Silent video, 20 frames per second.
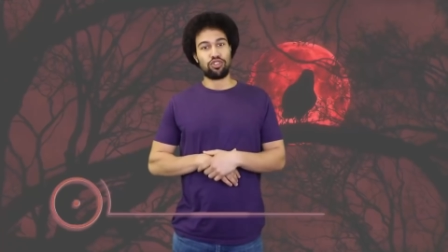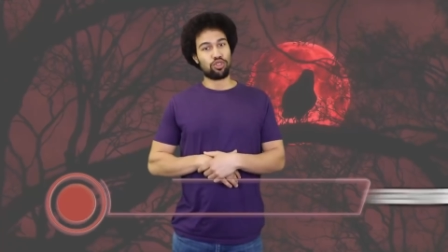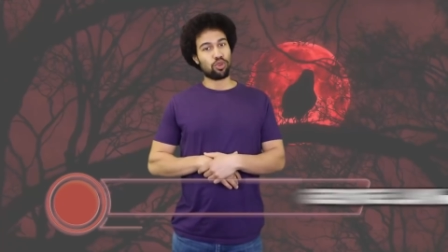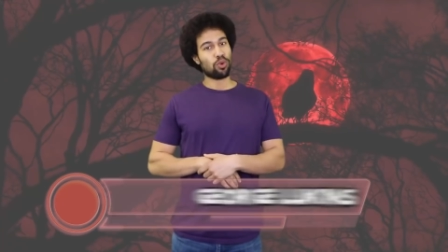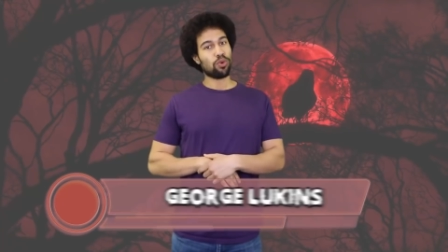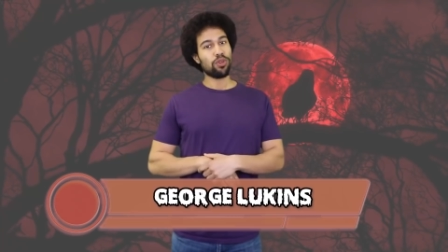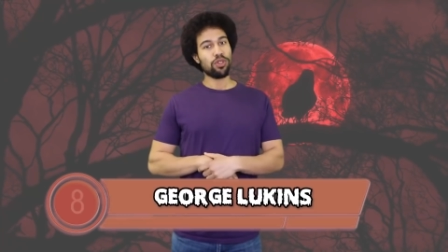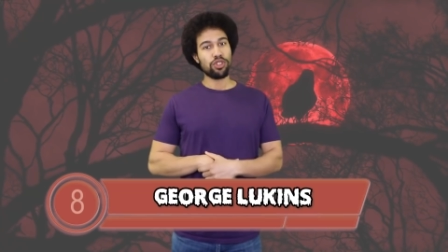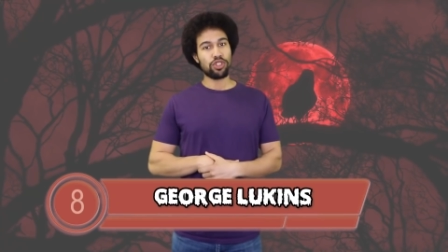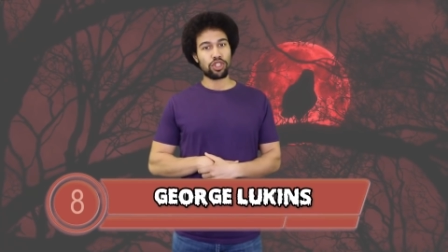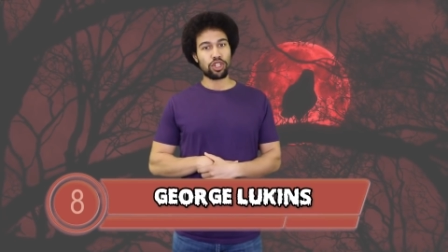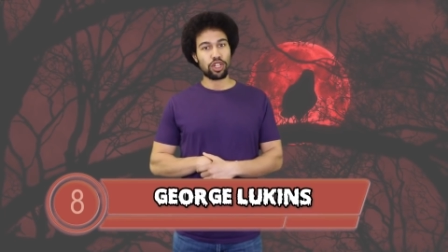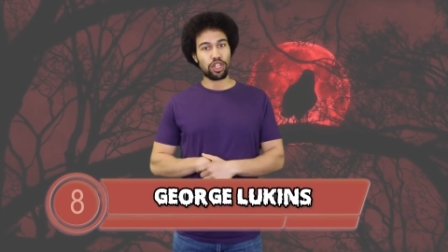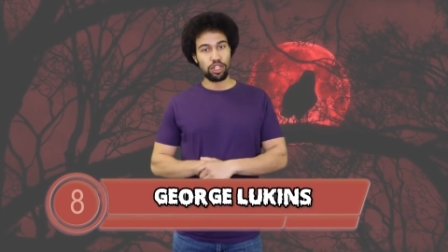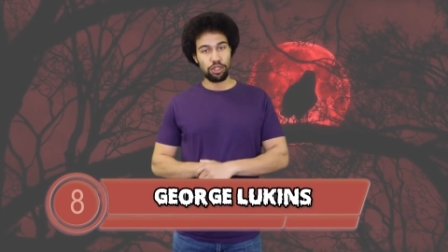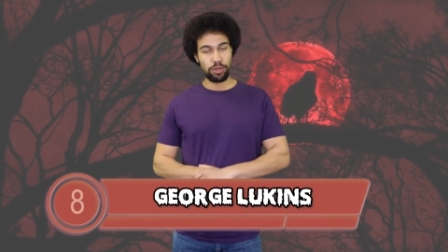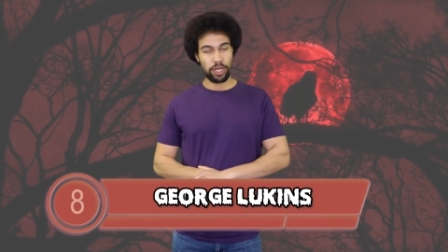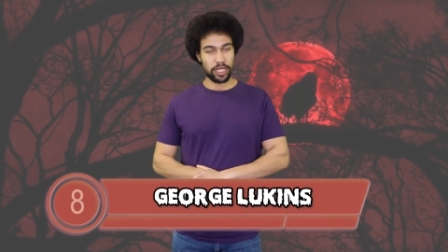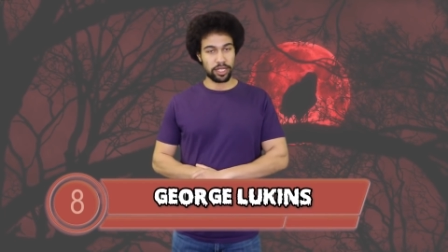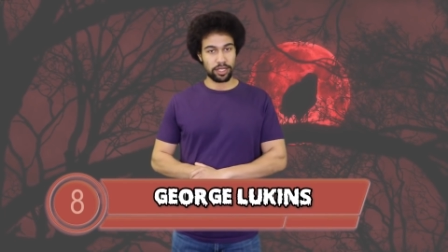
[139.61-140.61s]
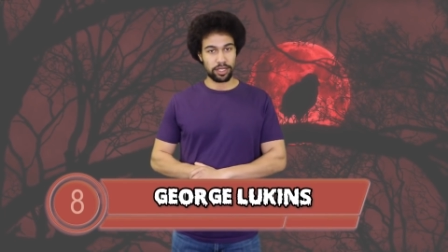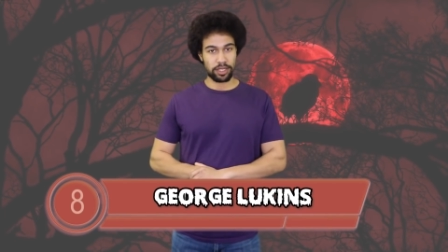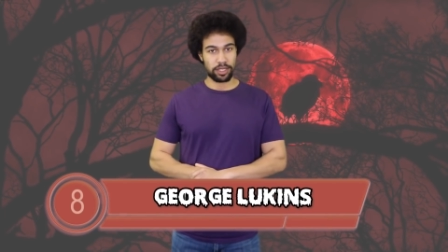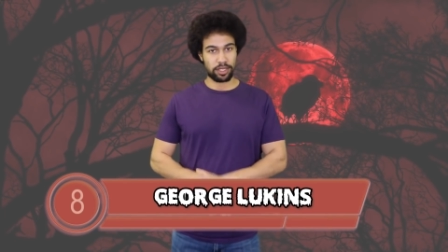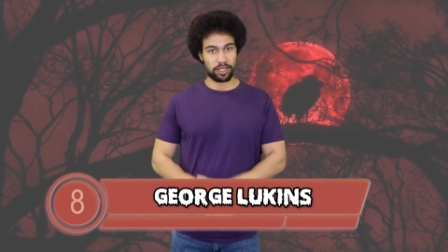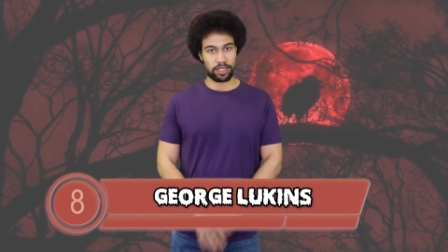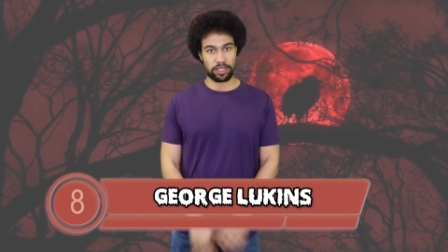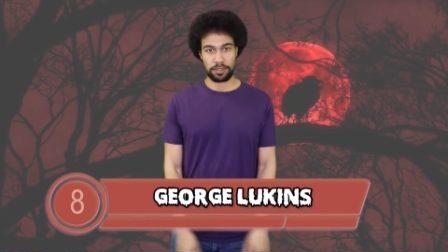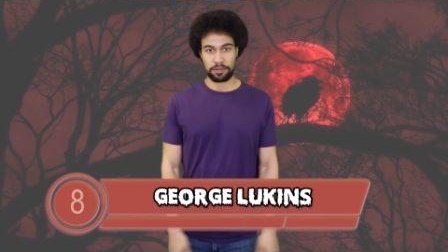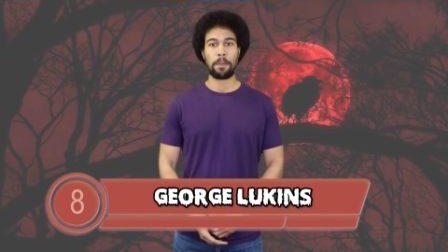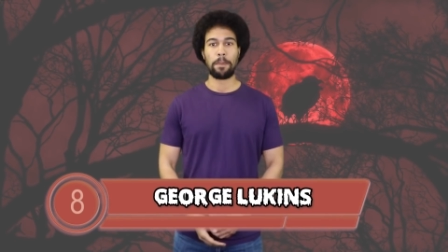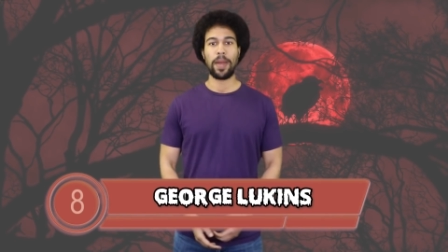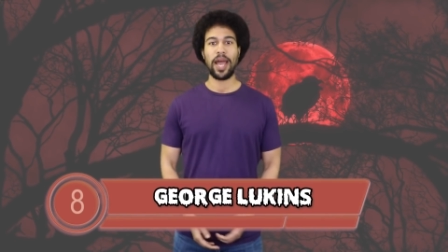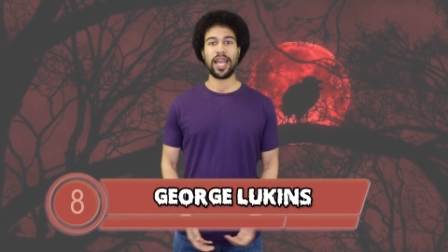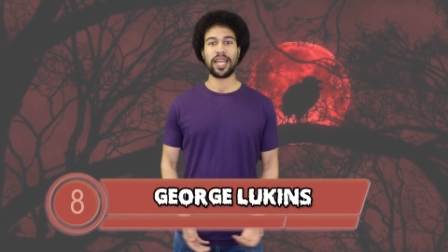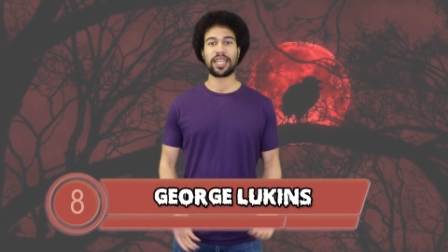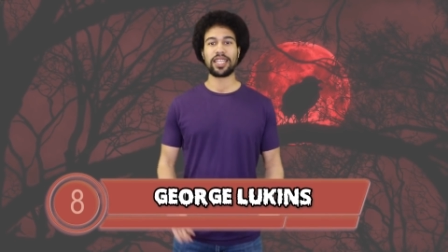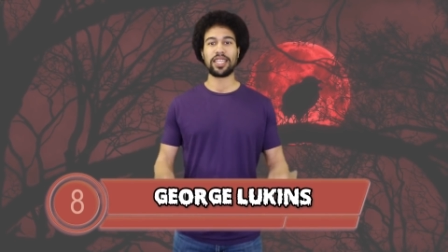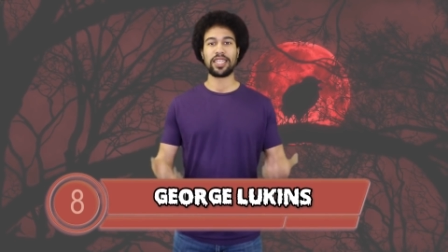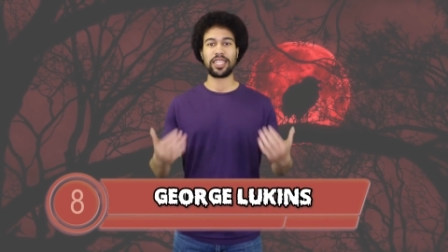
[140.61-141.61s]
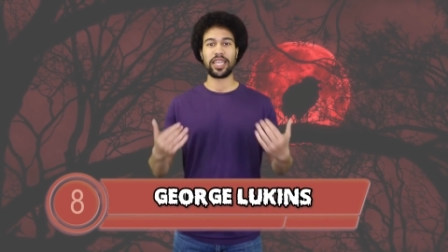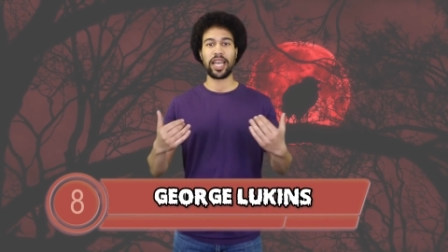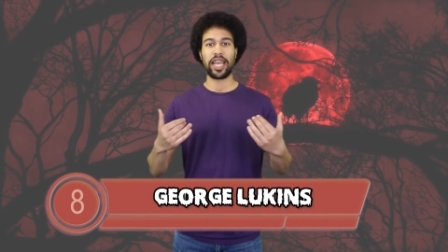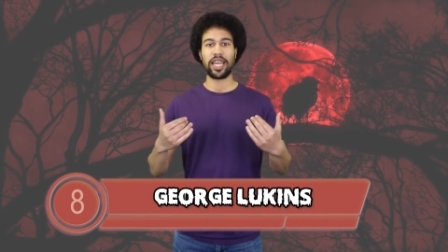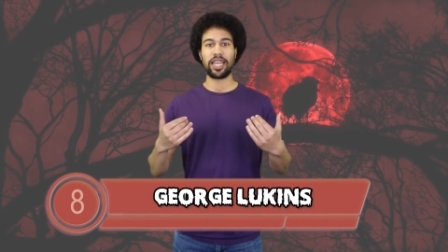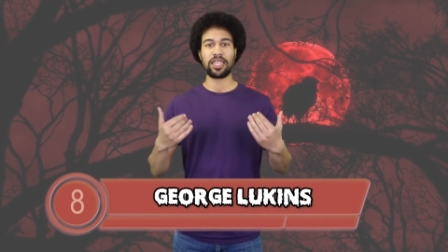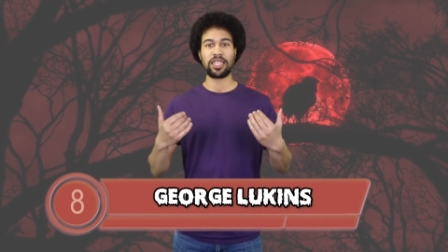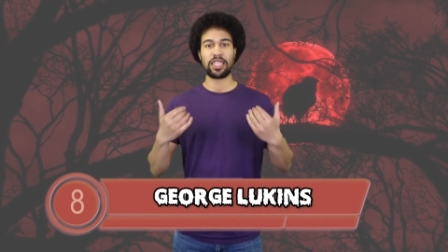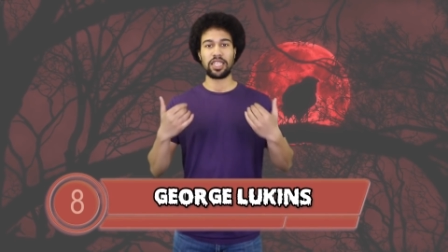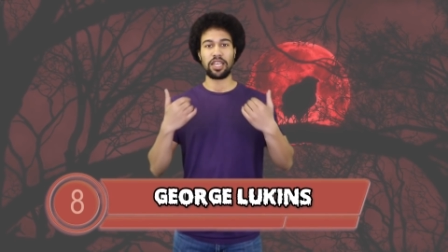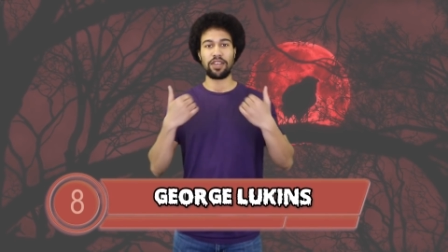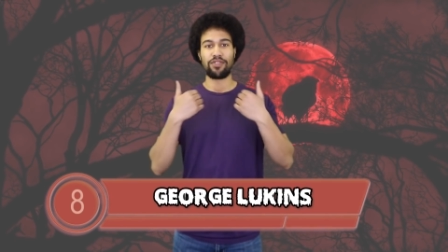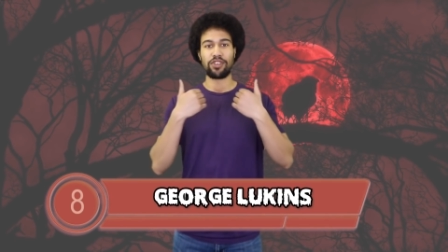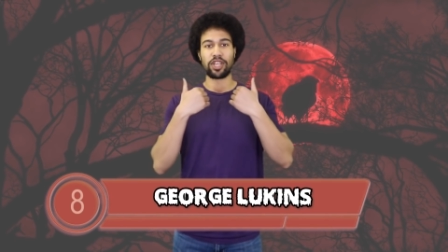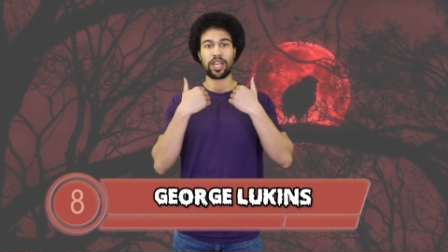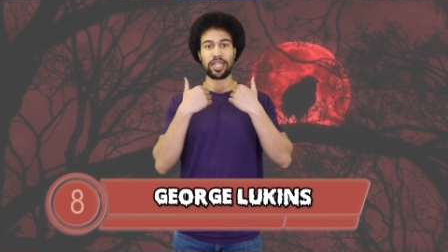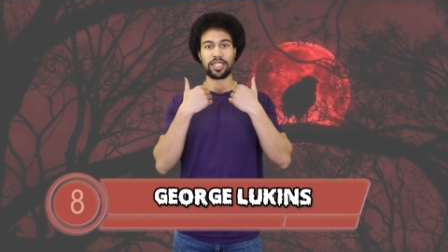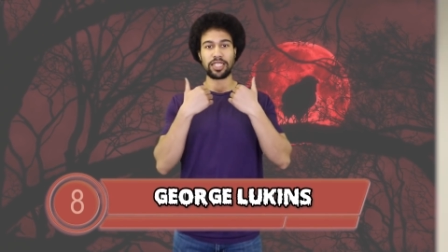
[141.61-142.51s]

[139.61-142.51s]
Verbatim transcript: George Lukens. Back in the day, if you